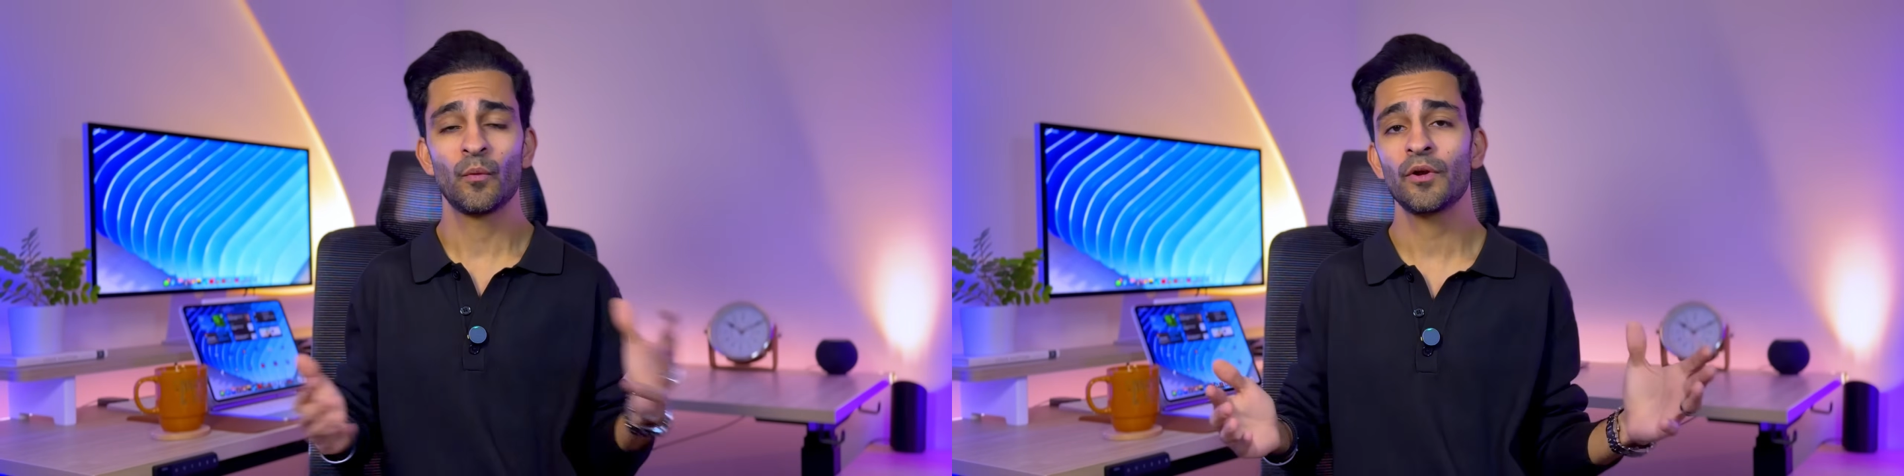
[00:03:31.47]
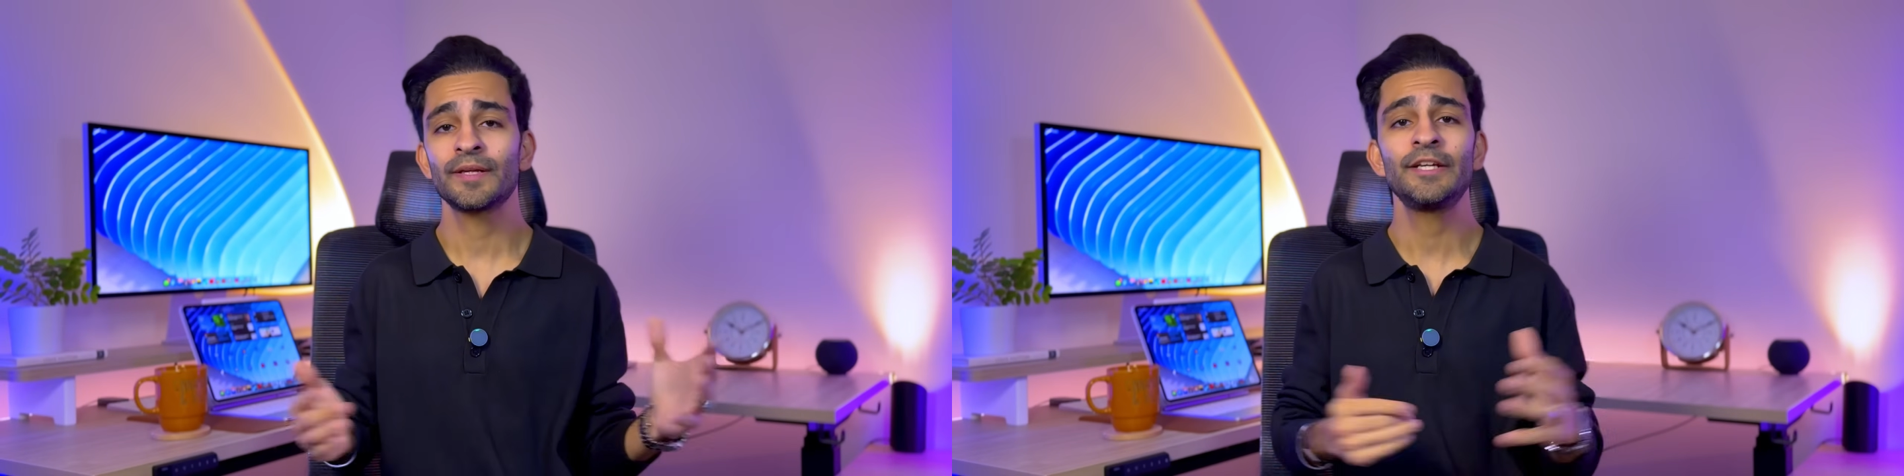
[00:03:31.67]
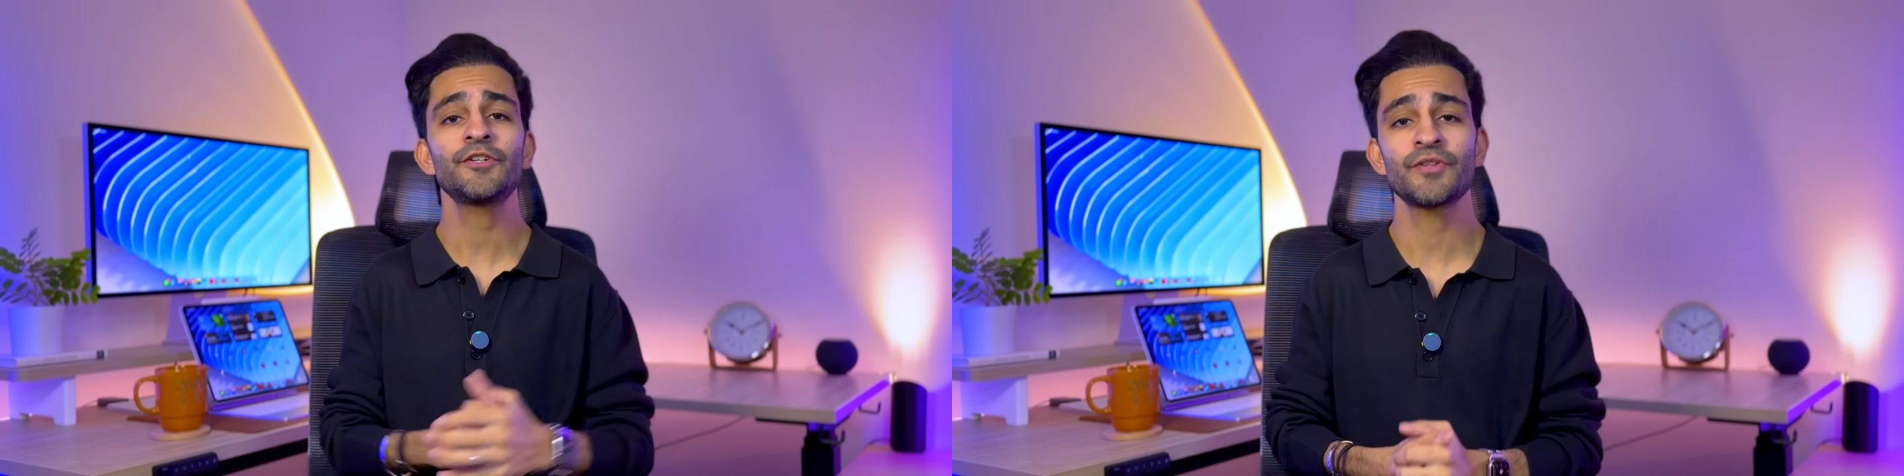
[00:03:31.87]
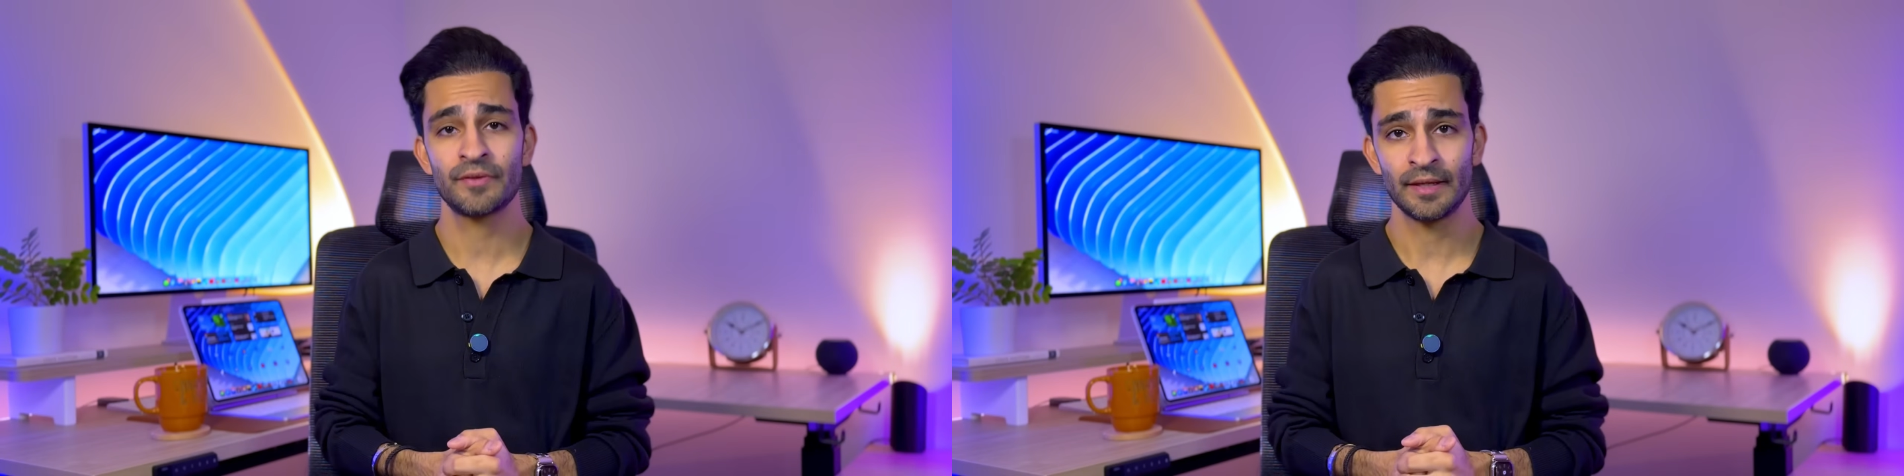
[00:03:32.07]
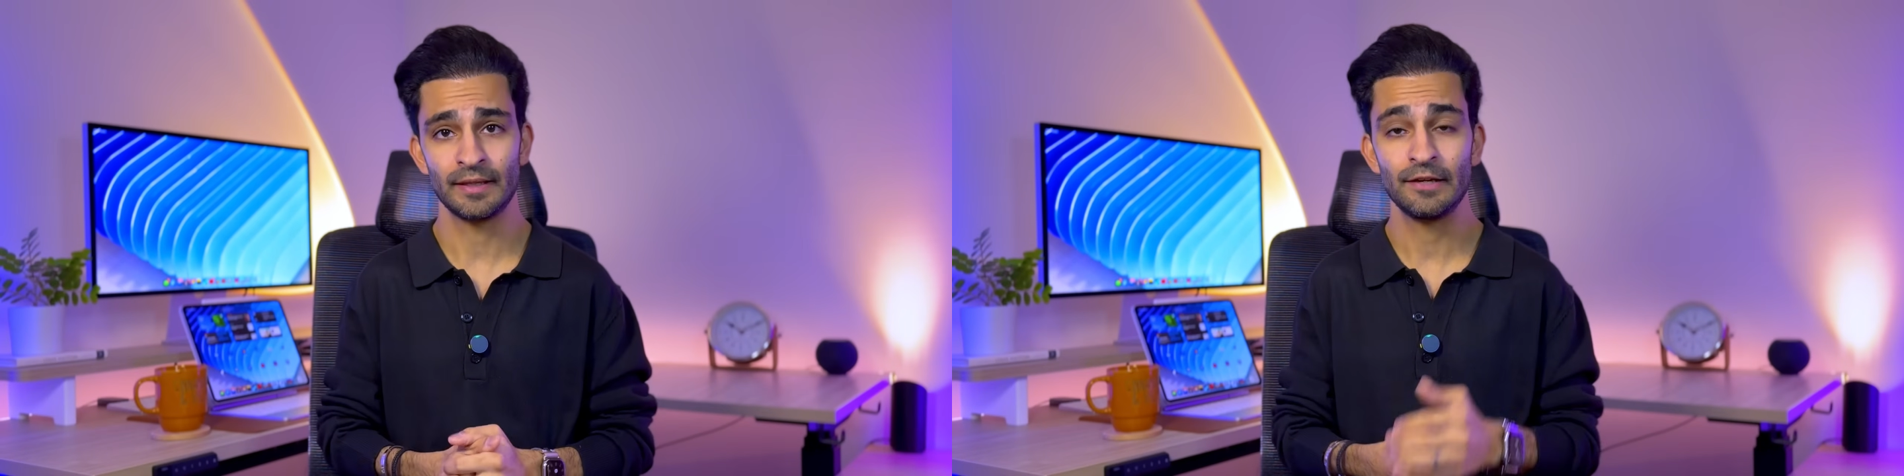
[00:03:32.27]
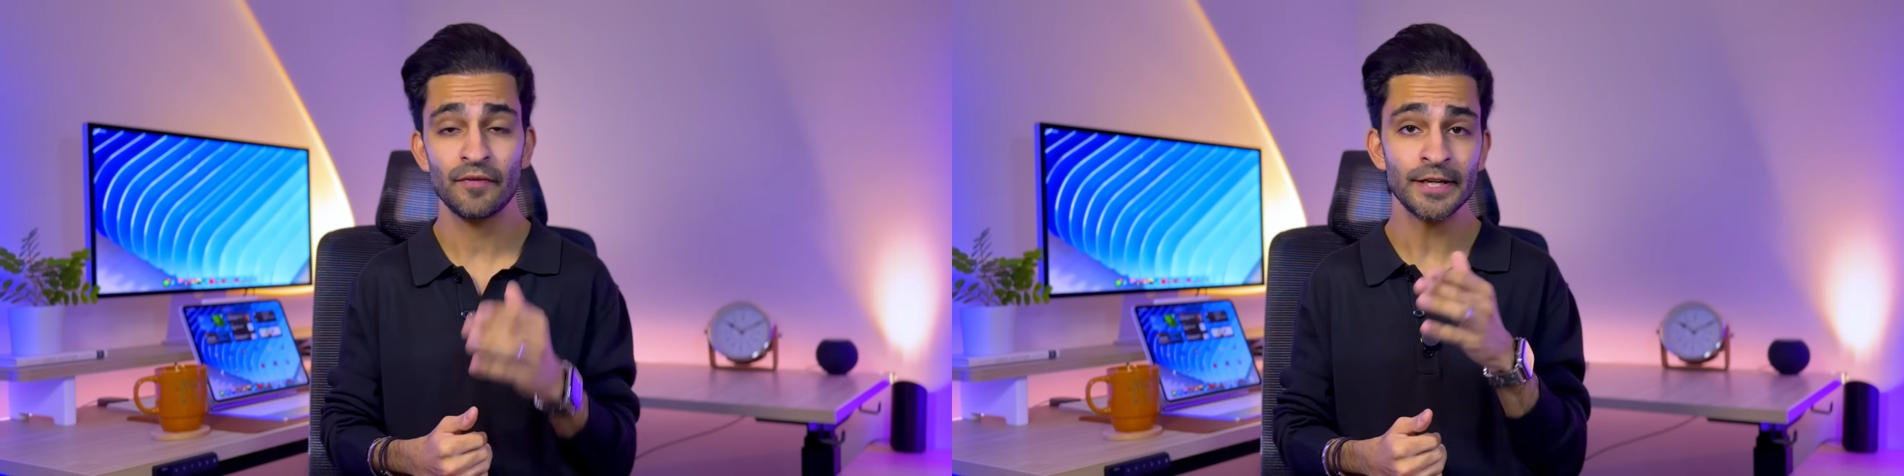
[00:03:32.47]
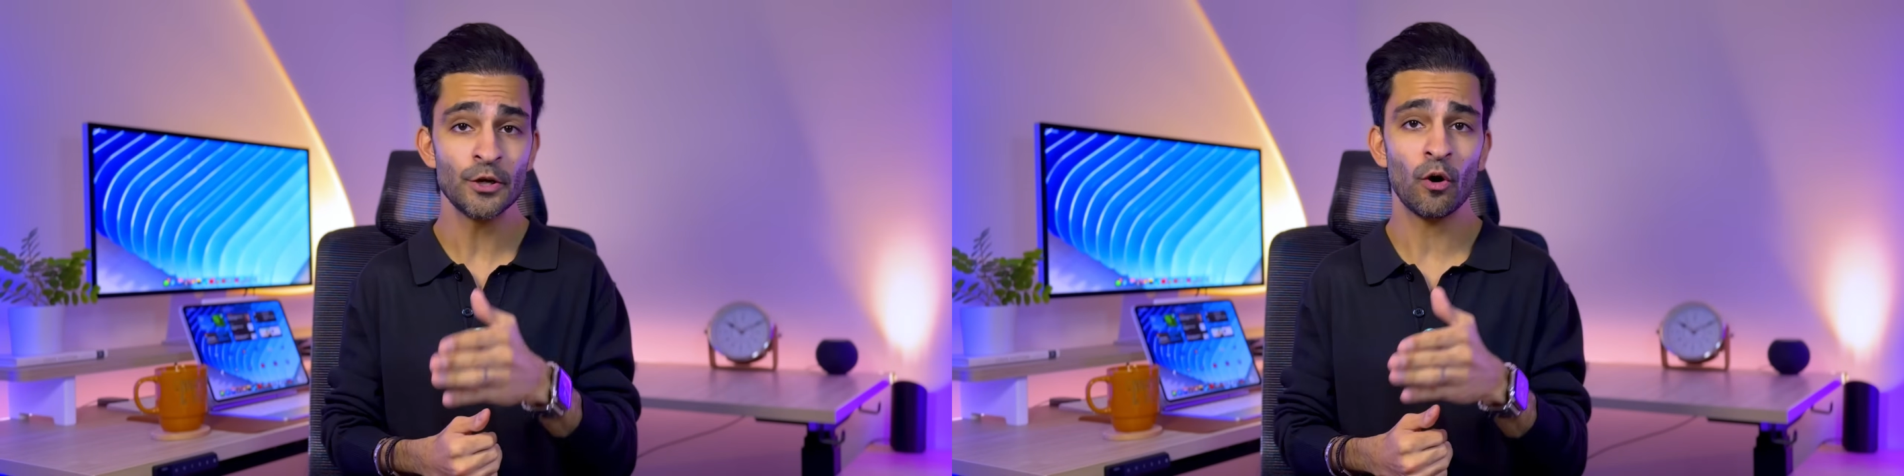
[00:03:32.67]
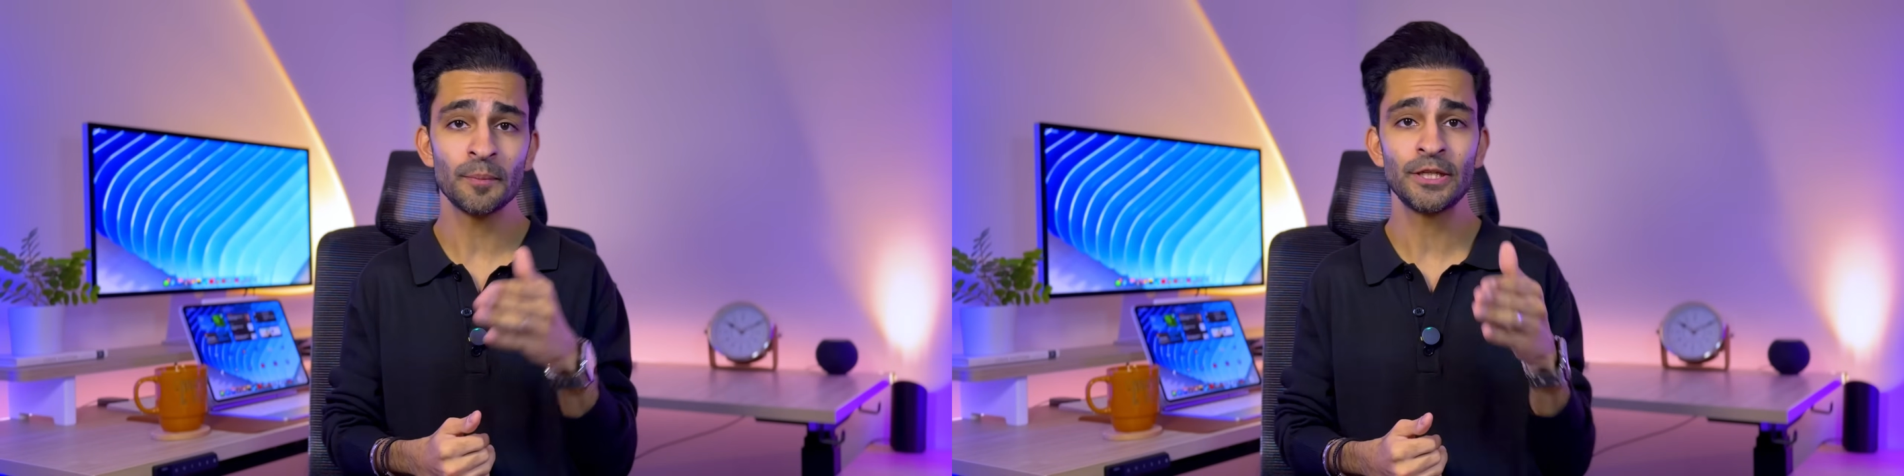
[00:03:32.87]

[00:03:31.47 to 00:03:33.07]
Well, here's the thing. If I know I'll